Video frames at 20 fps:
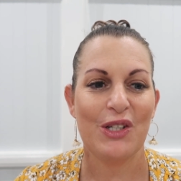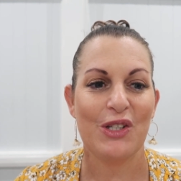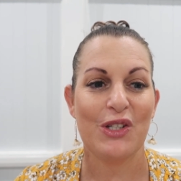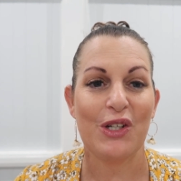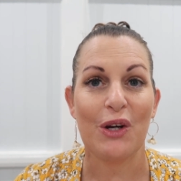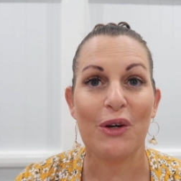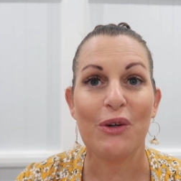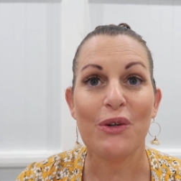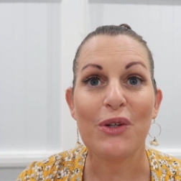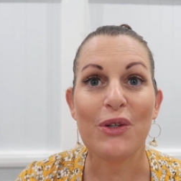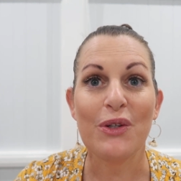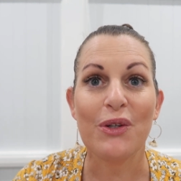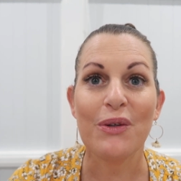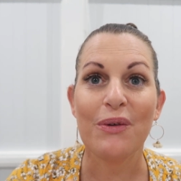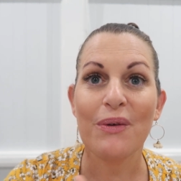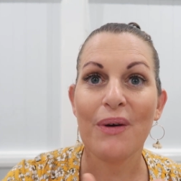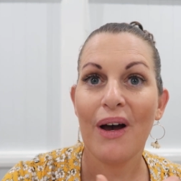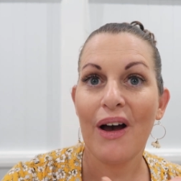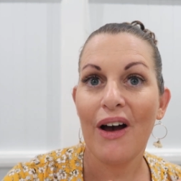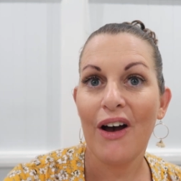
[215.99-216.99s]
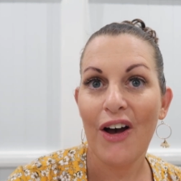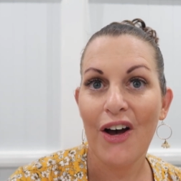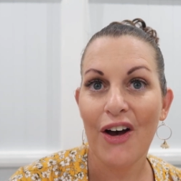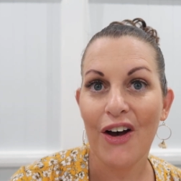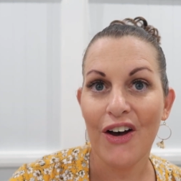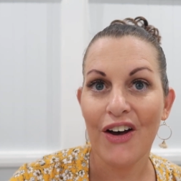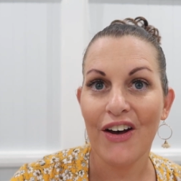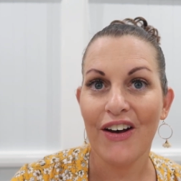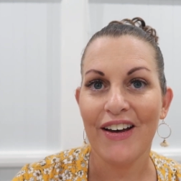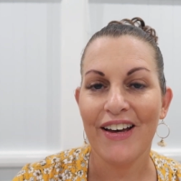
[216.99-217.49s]
show you
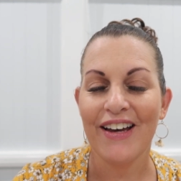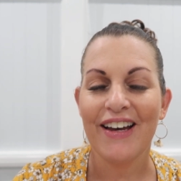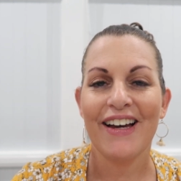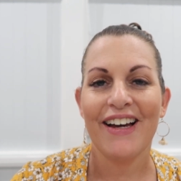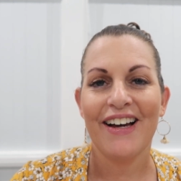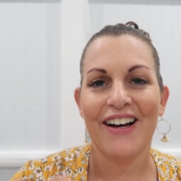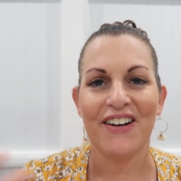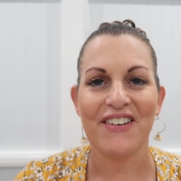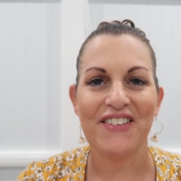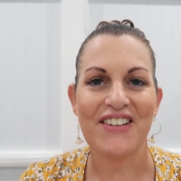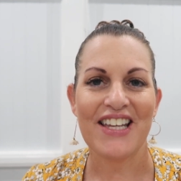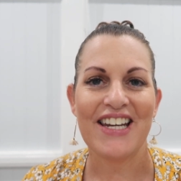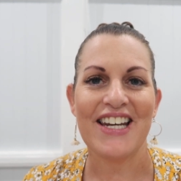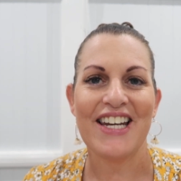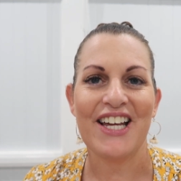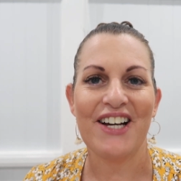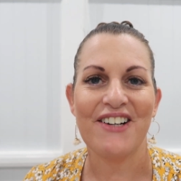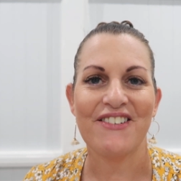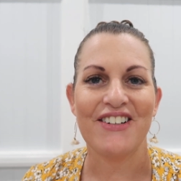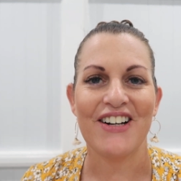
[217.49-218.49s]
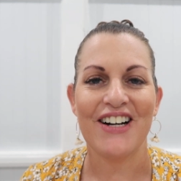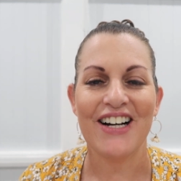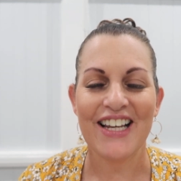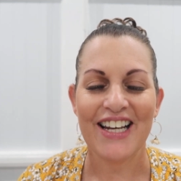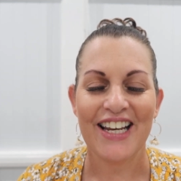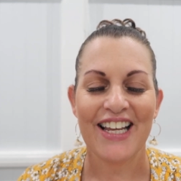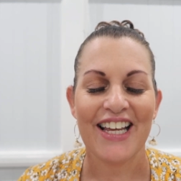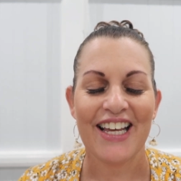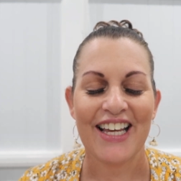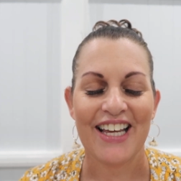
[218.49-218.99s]
her I'll get it out
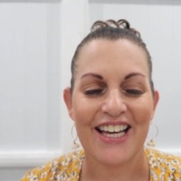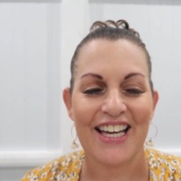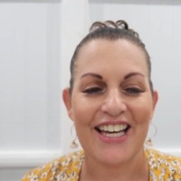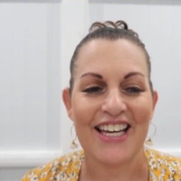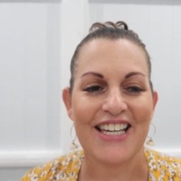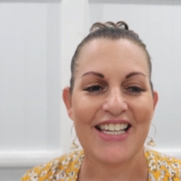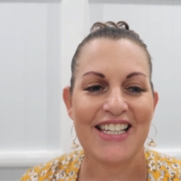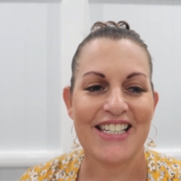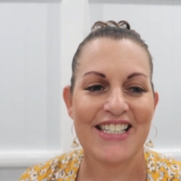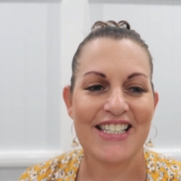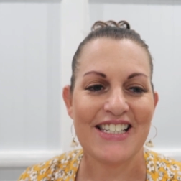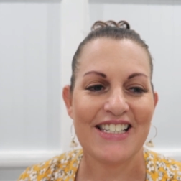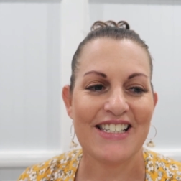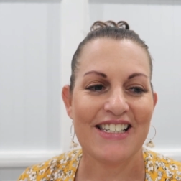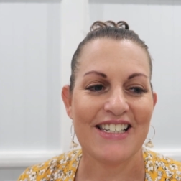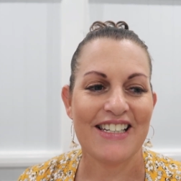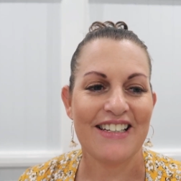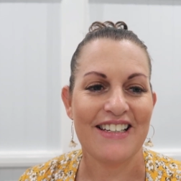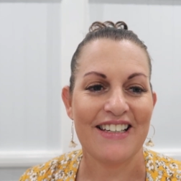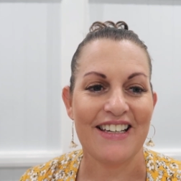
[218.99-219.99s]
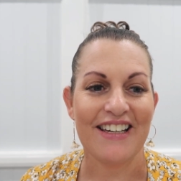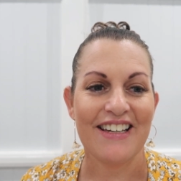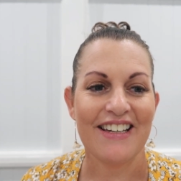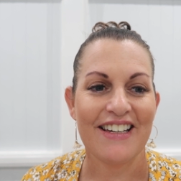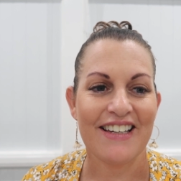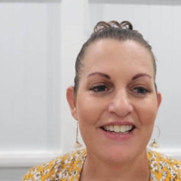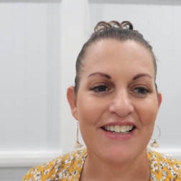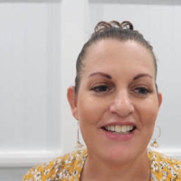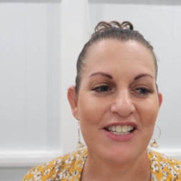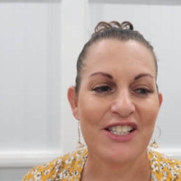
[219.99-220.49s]
right and
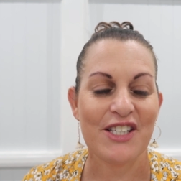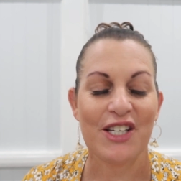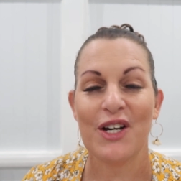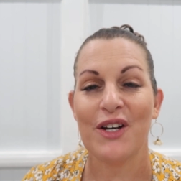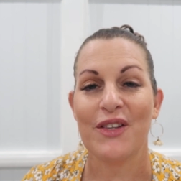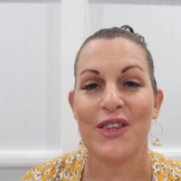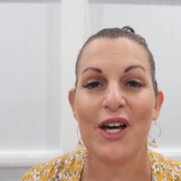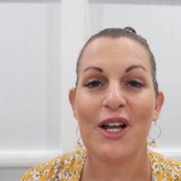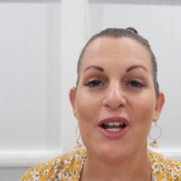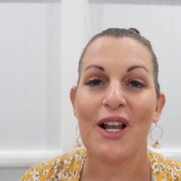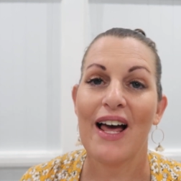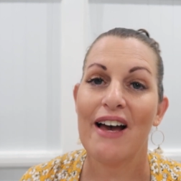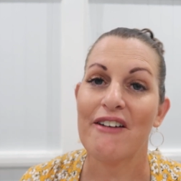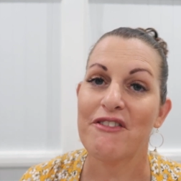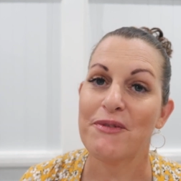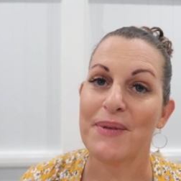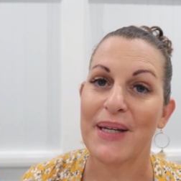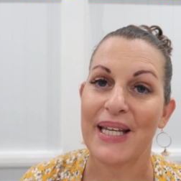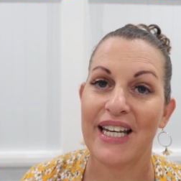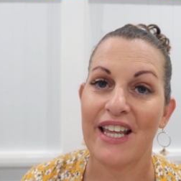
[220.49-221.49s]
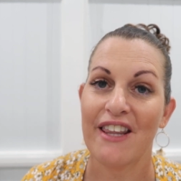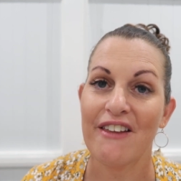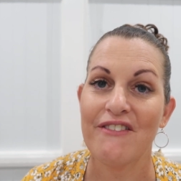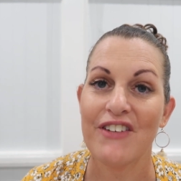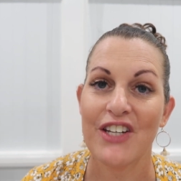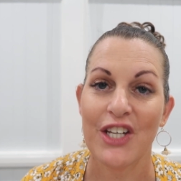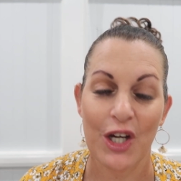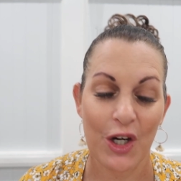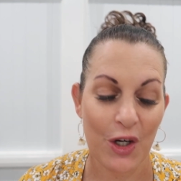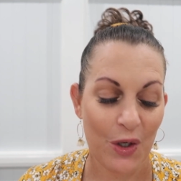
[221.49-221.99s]
yeah so that'll have to be another
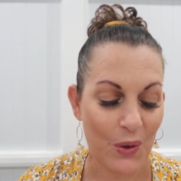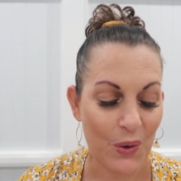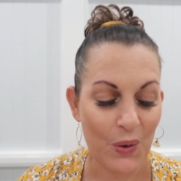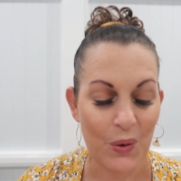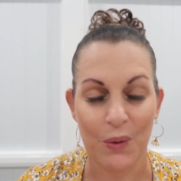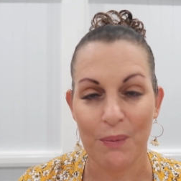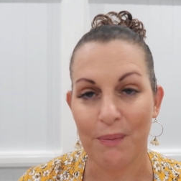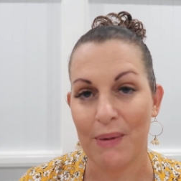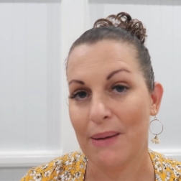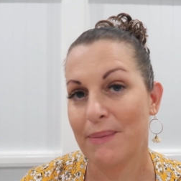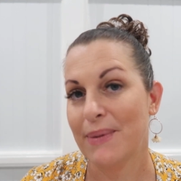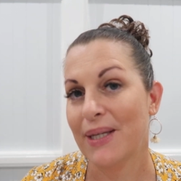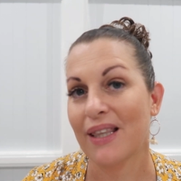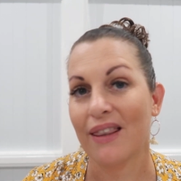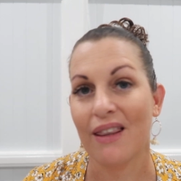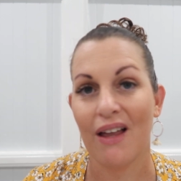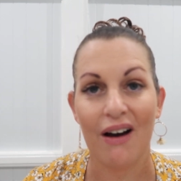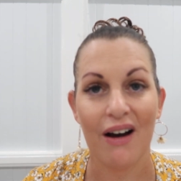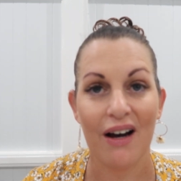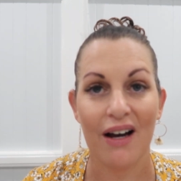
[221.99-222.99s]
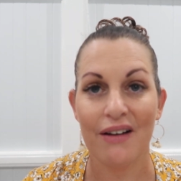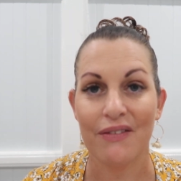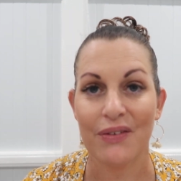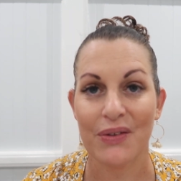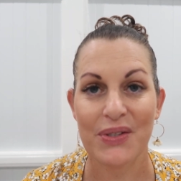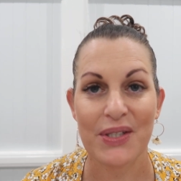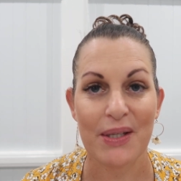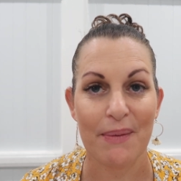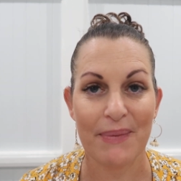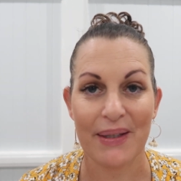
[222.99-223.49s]
video or maybe a
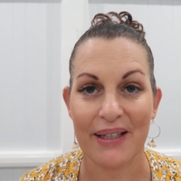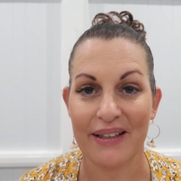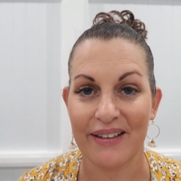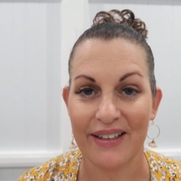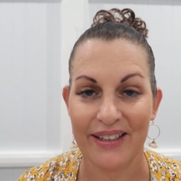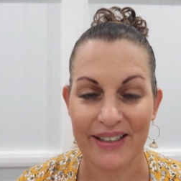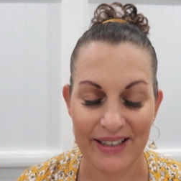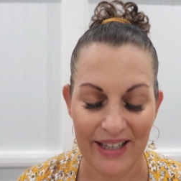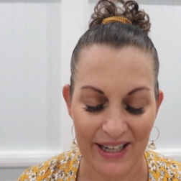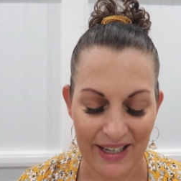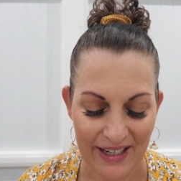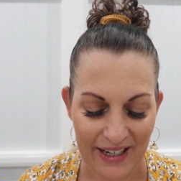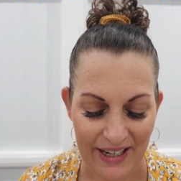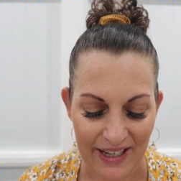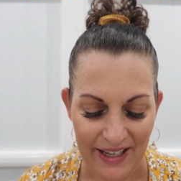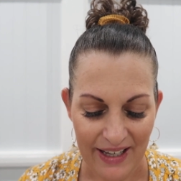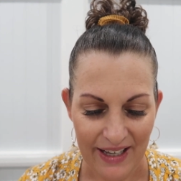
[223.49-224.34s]
live or something like that